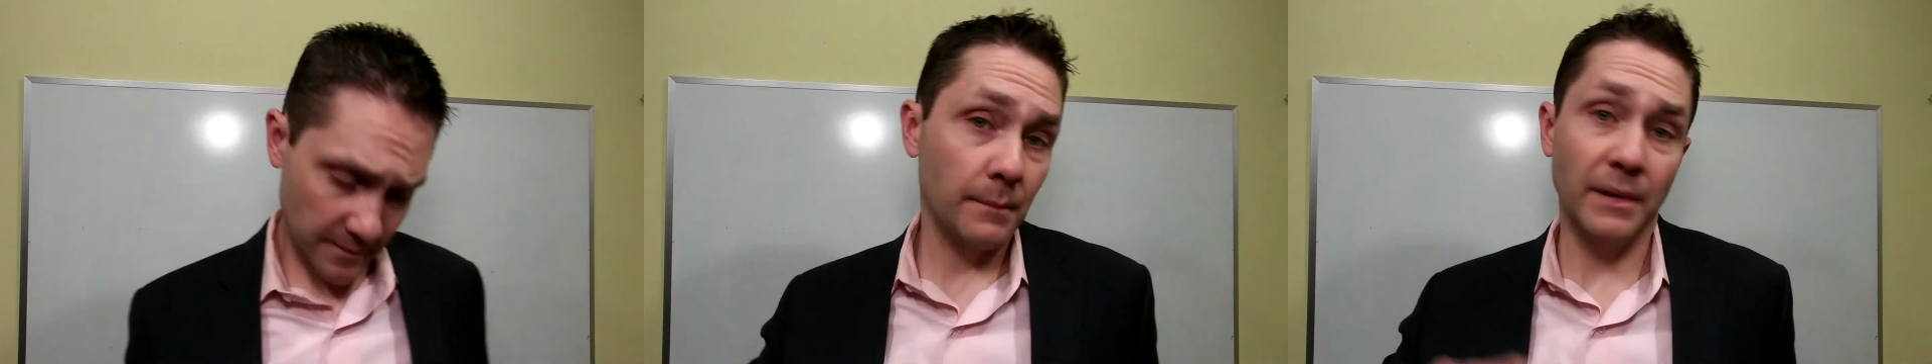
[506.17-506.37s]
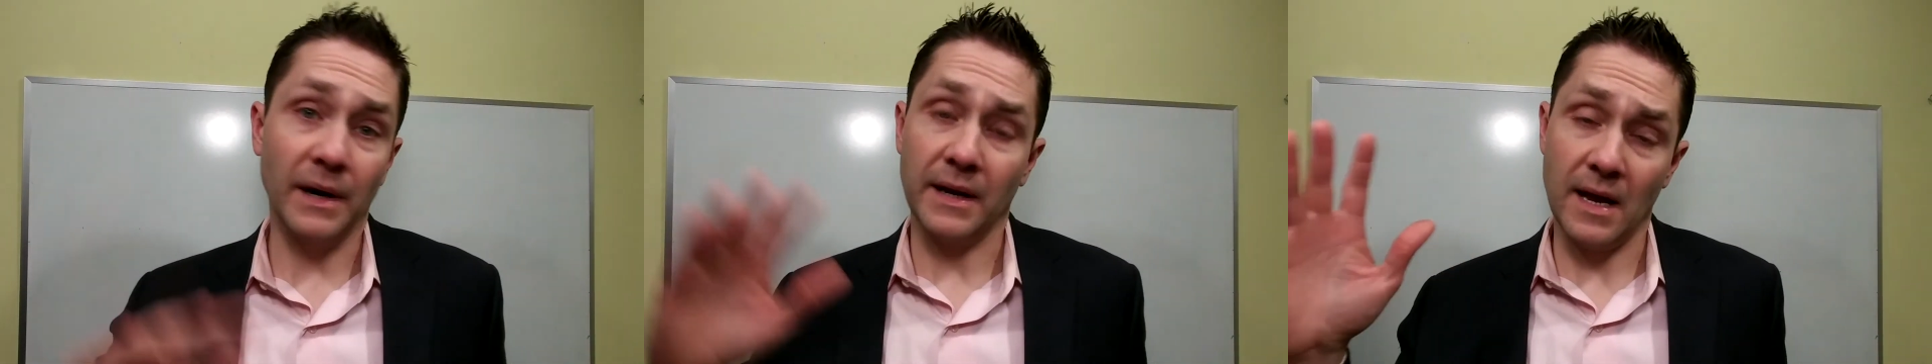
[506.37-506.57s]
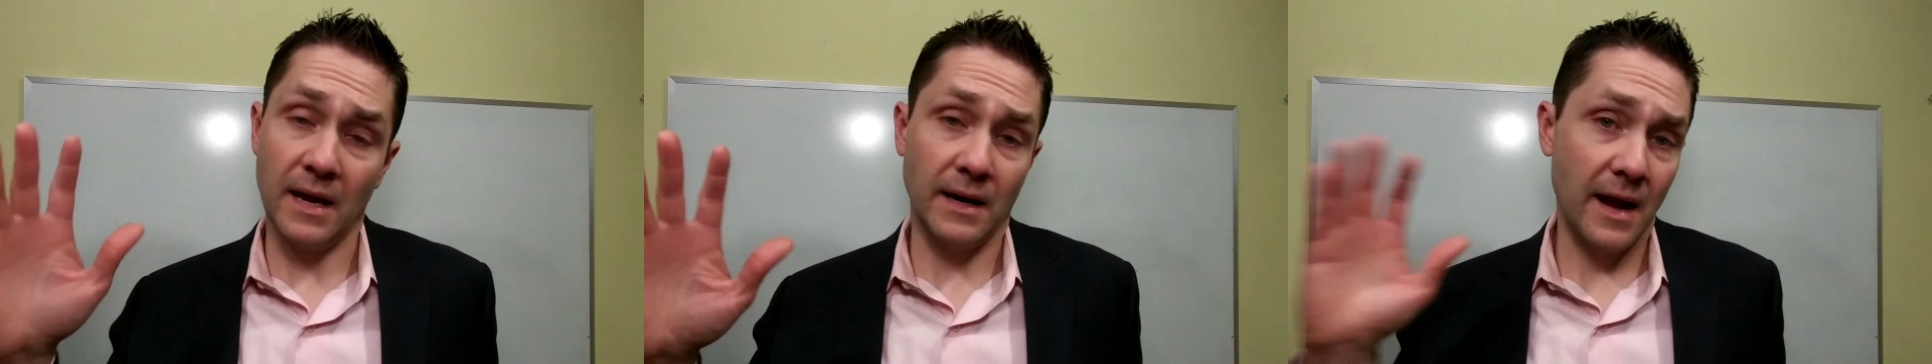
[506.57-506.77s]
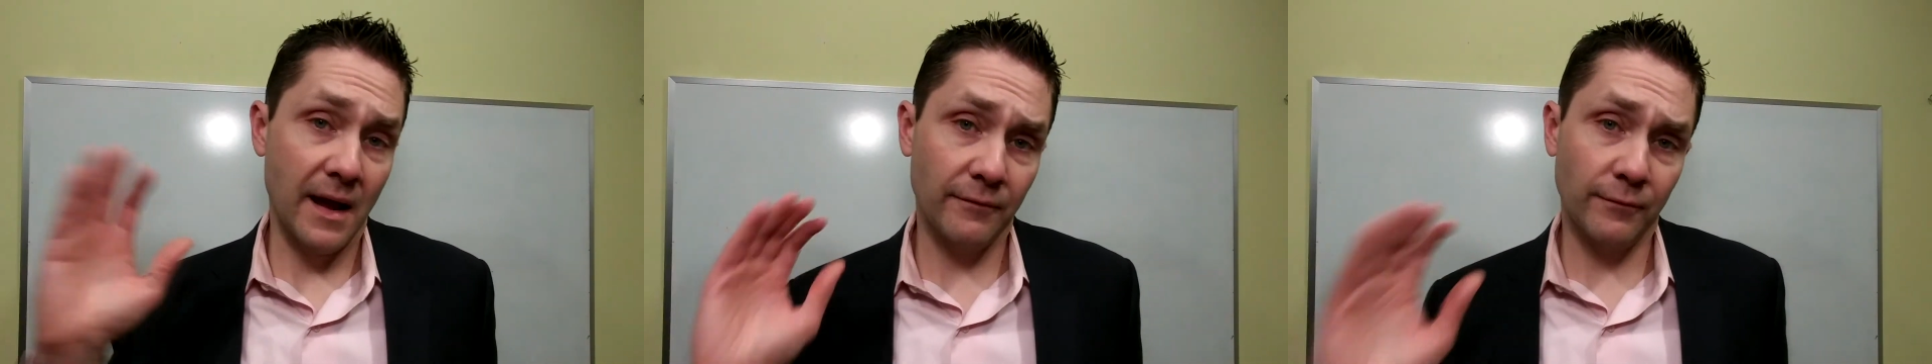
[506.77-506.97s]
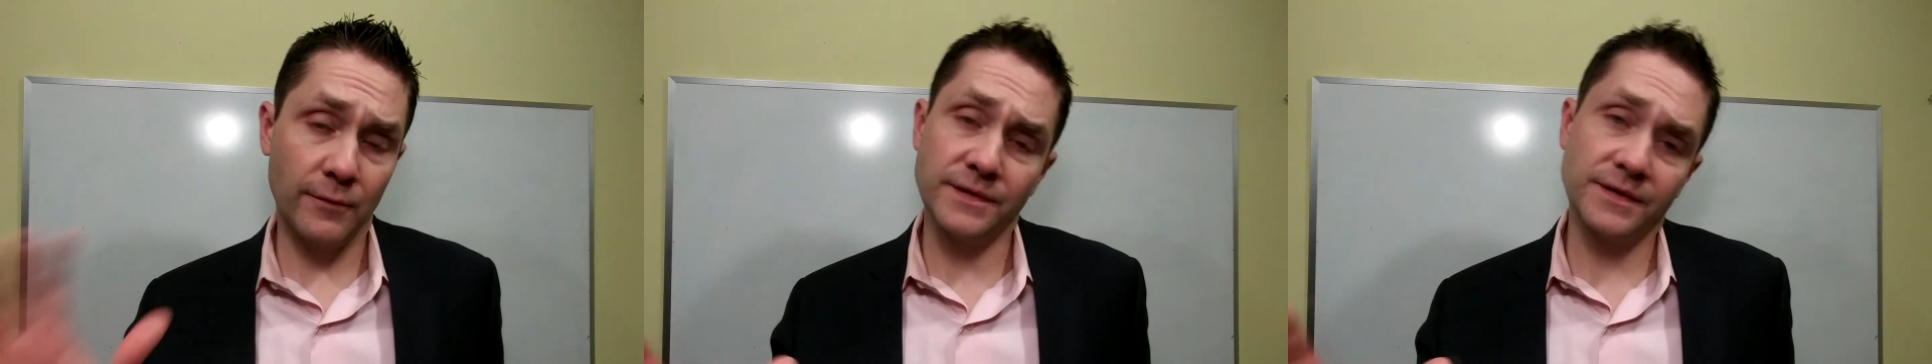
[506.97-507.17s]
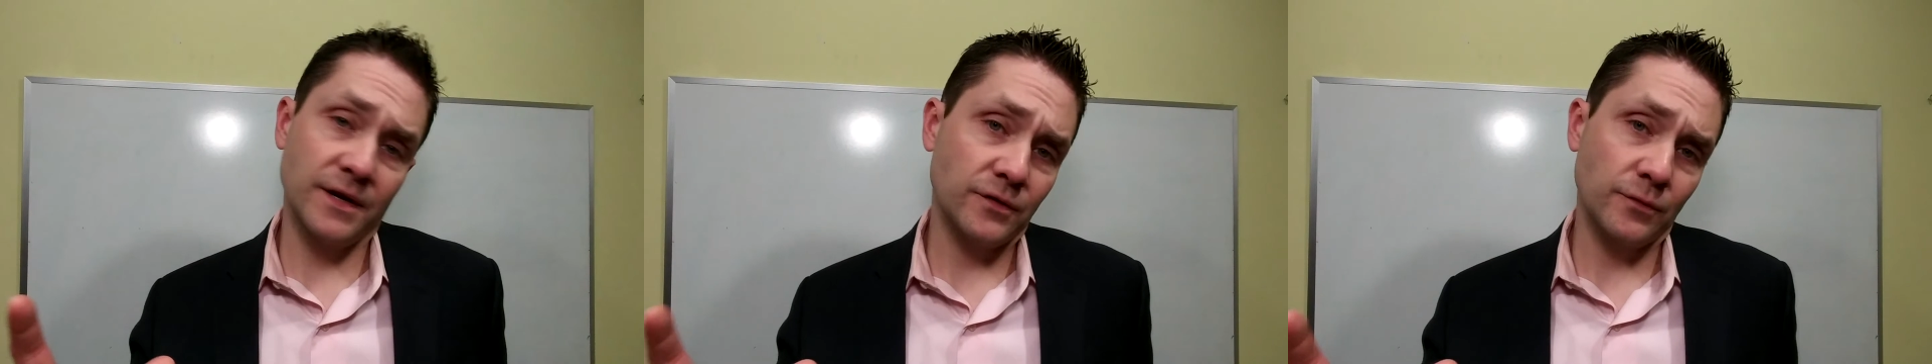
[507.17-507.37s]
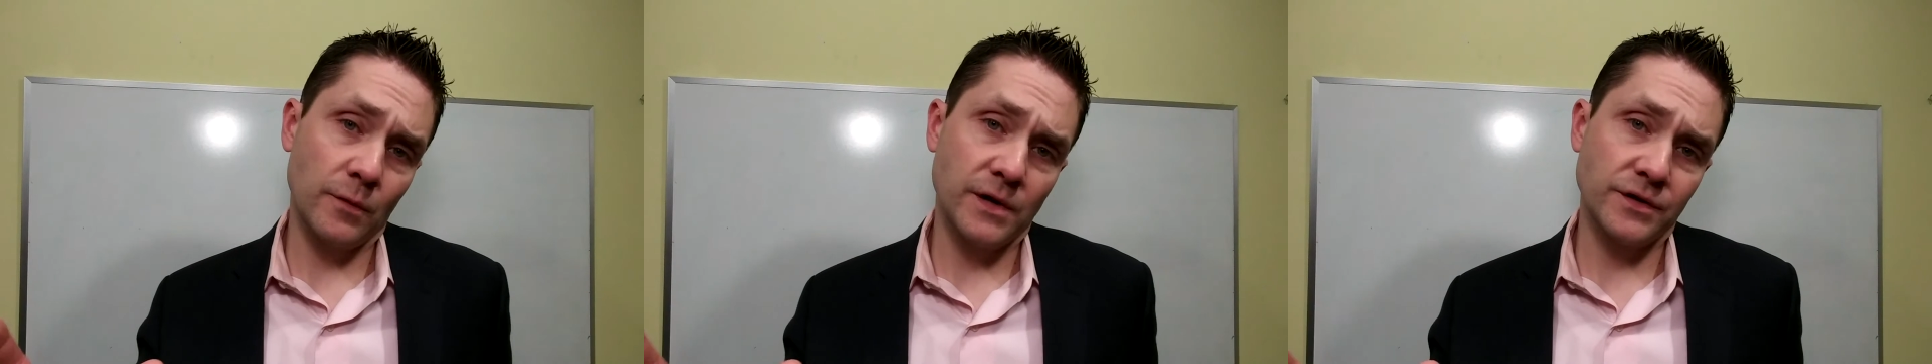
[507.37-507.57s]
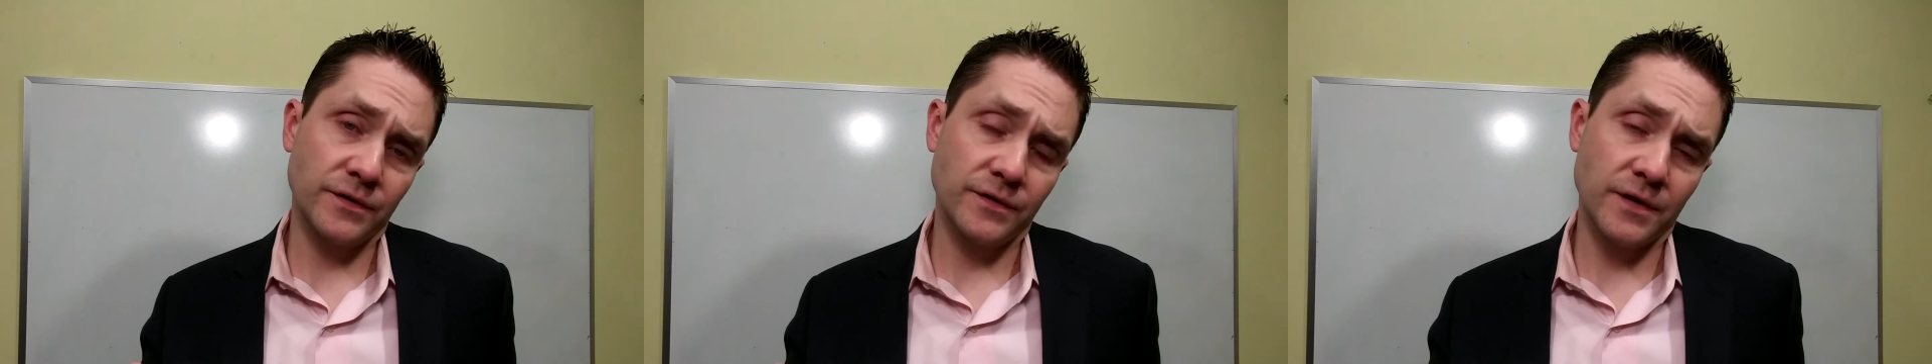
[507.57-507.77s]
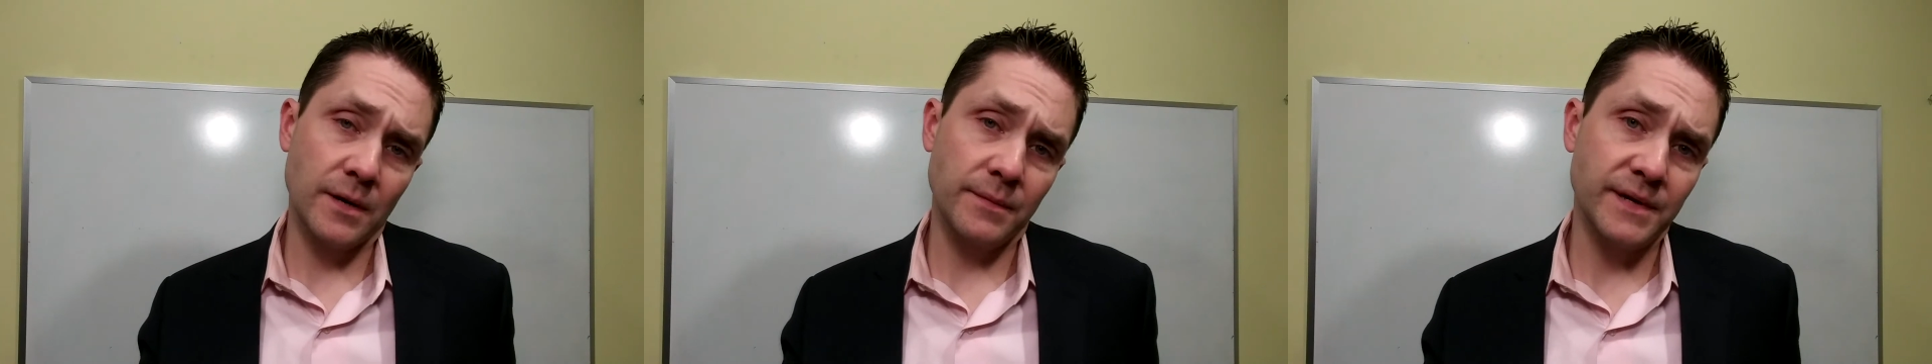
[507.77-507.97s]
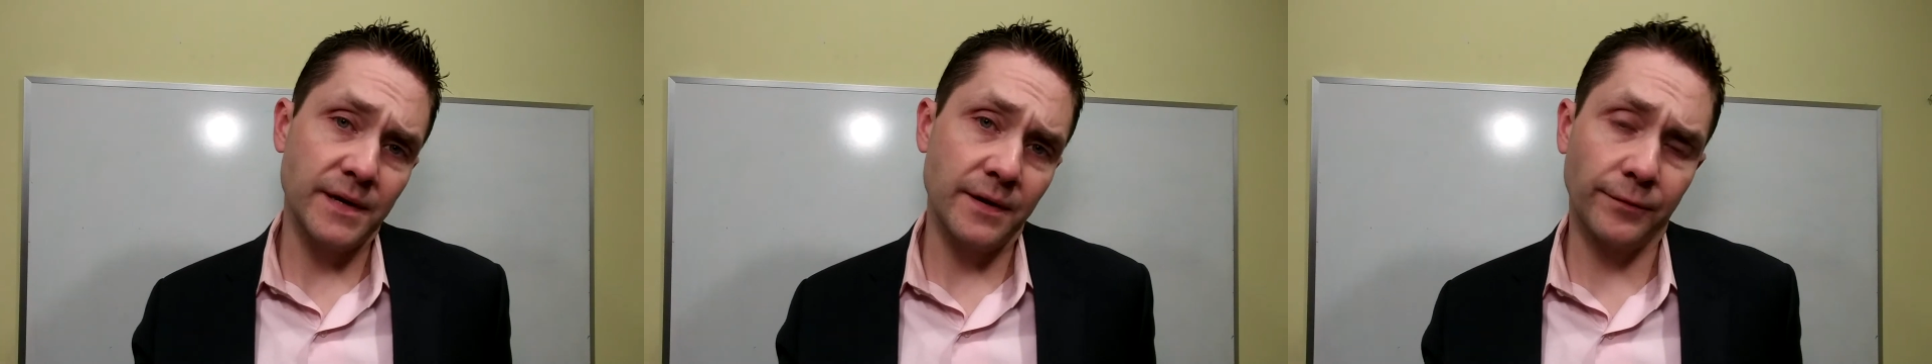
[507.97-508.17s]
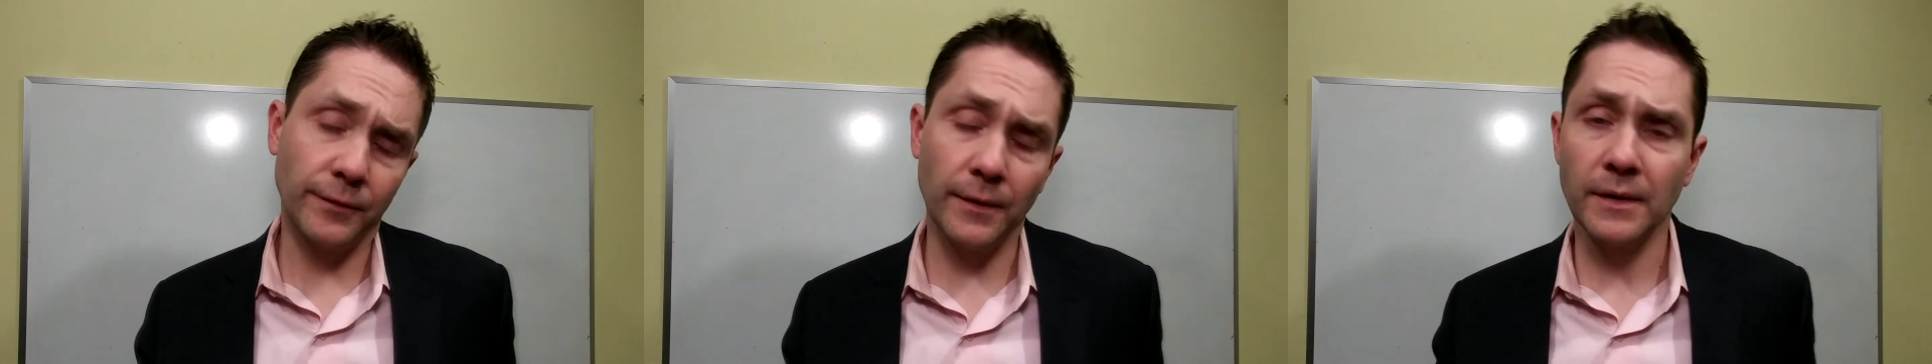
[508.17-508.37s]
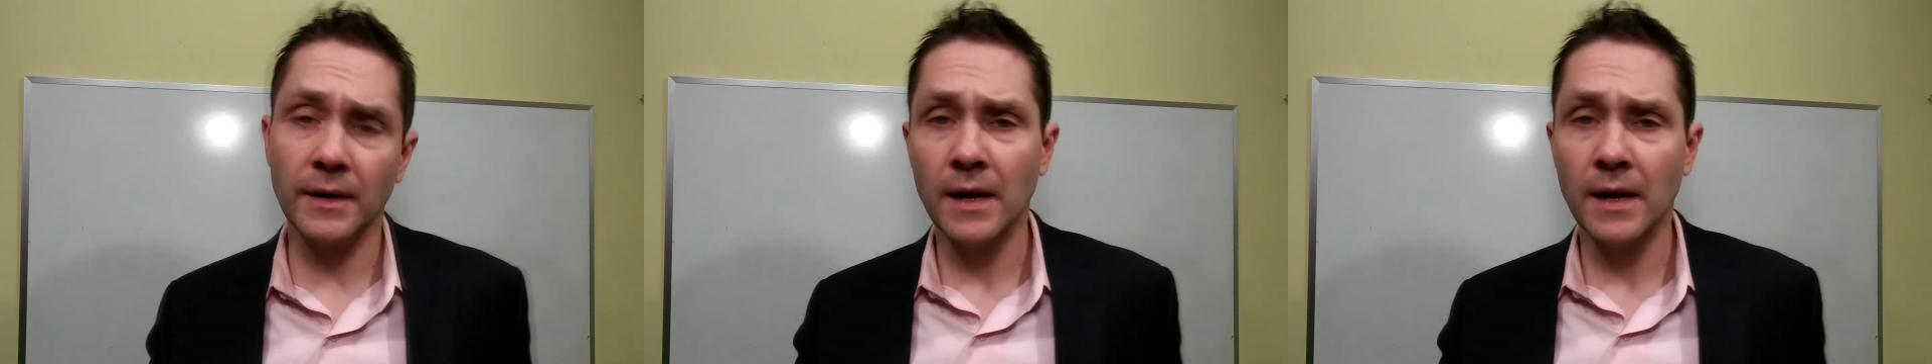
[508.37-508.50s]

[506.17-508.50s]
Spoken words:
But again, every situation is going to be different,